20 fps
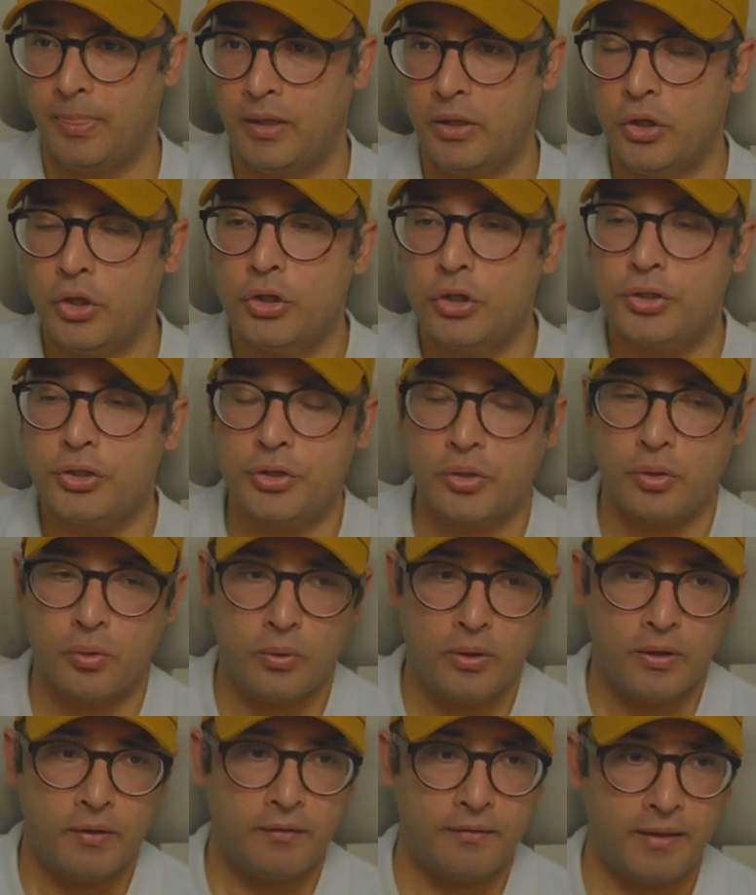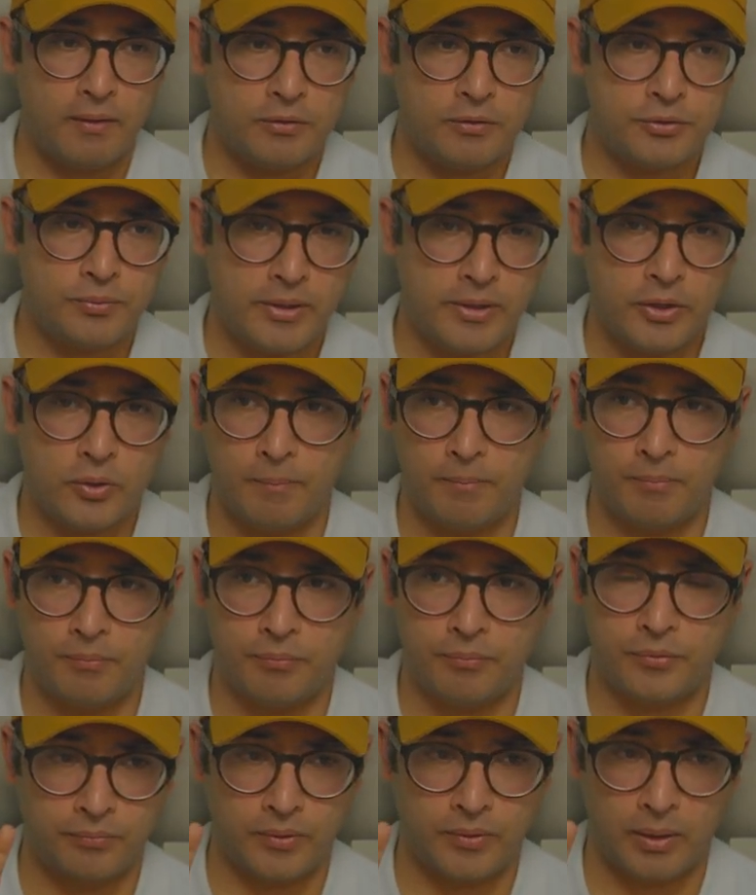So that was really quick. Sort
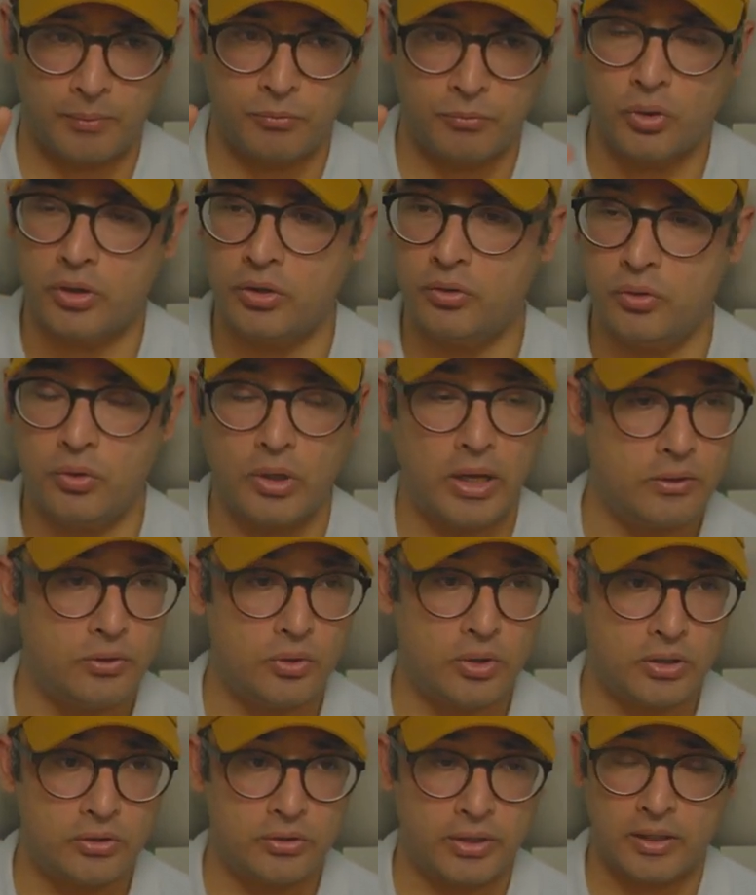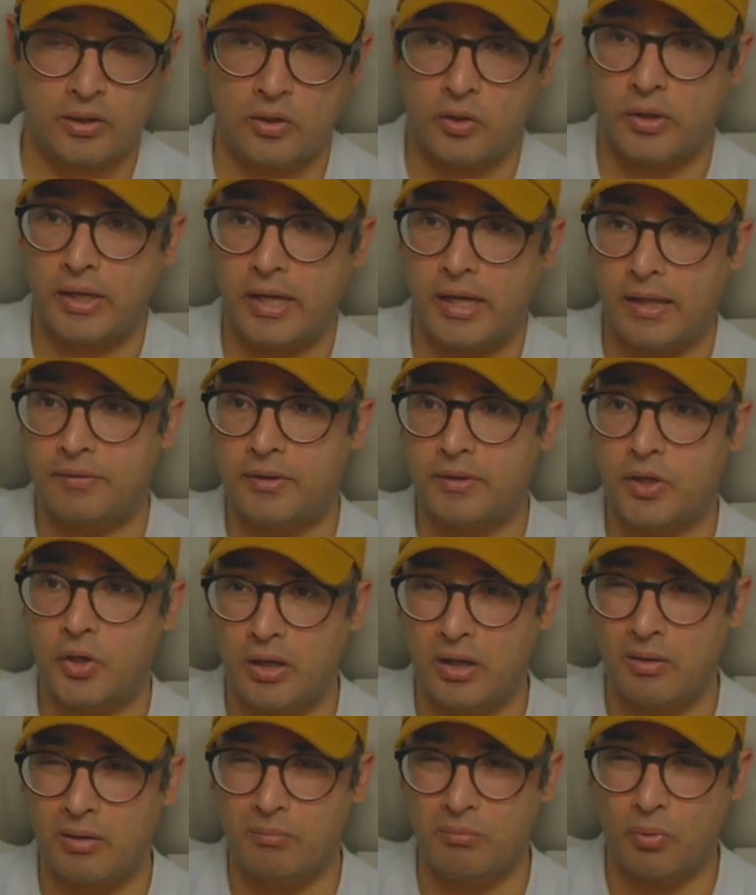of you can take a look at the code
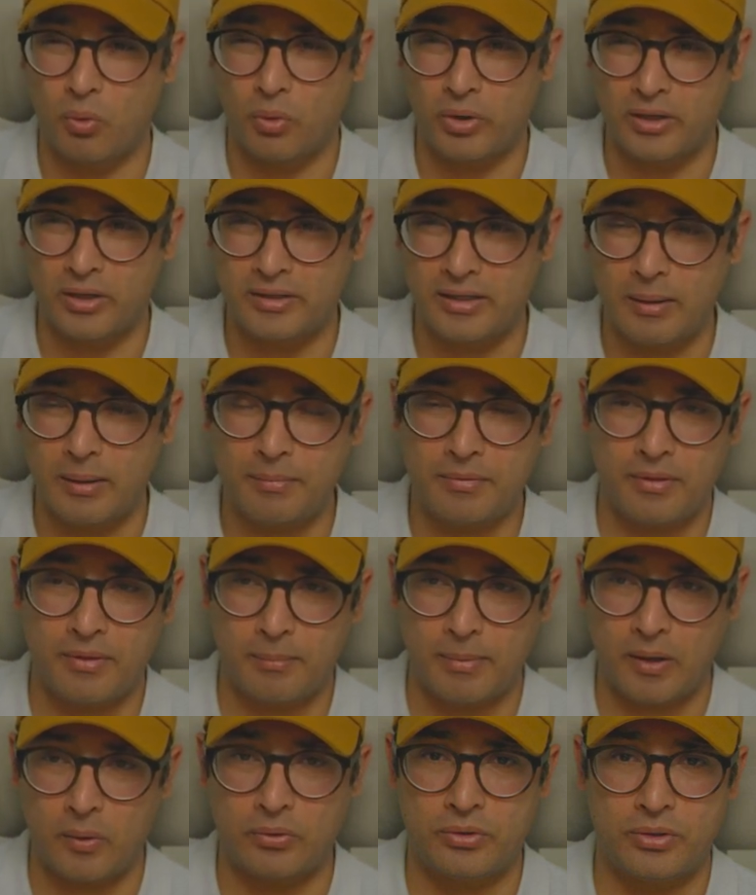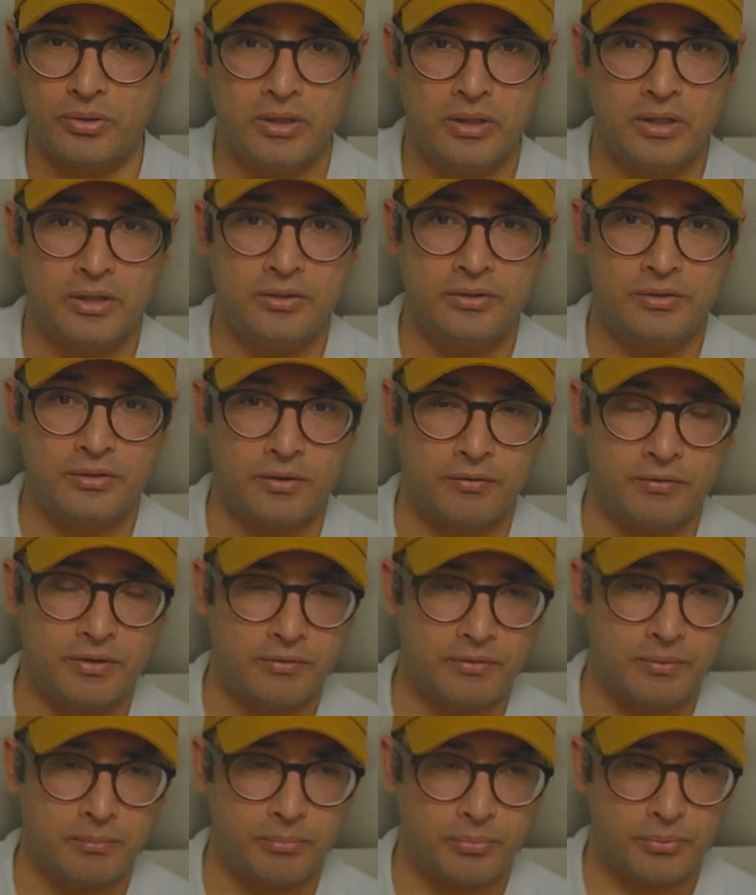more in depth about sort of different
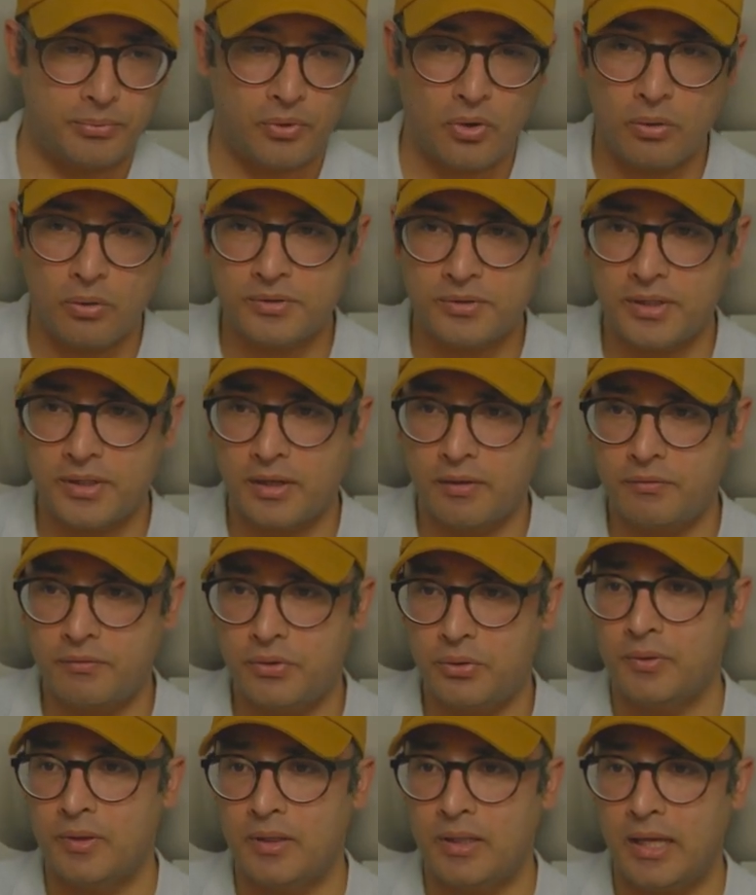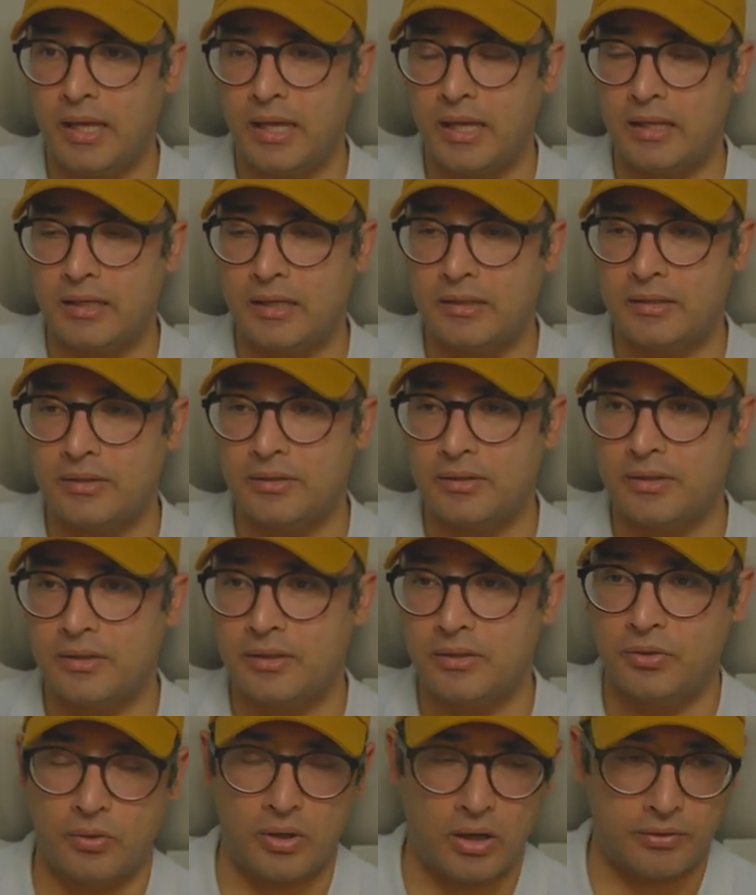prompts that I've used and
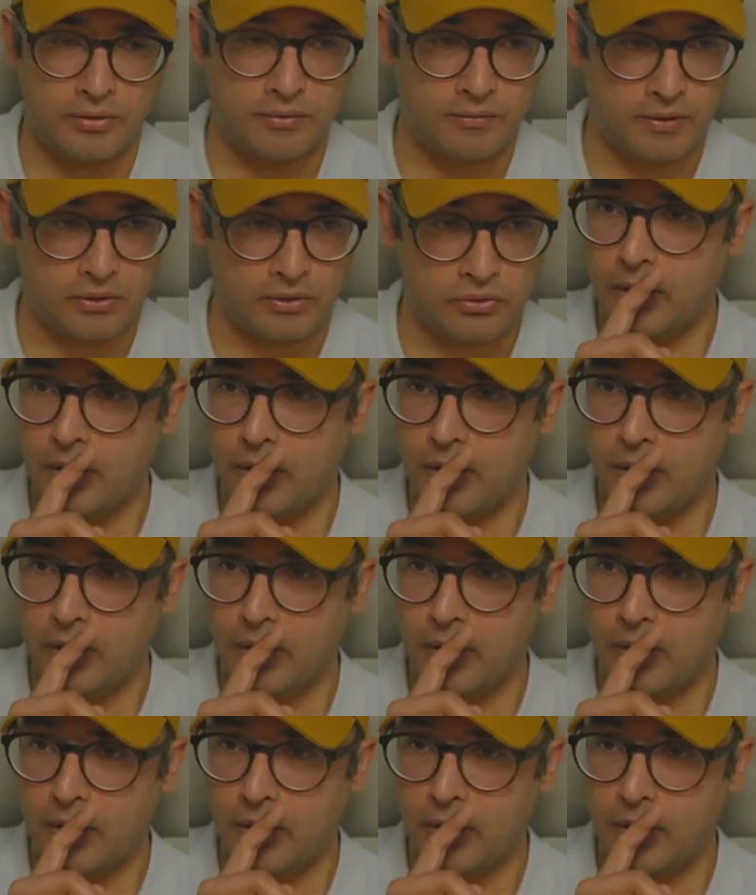other functions.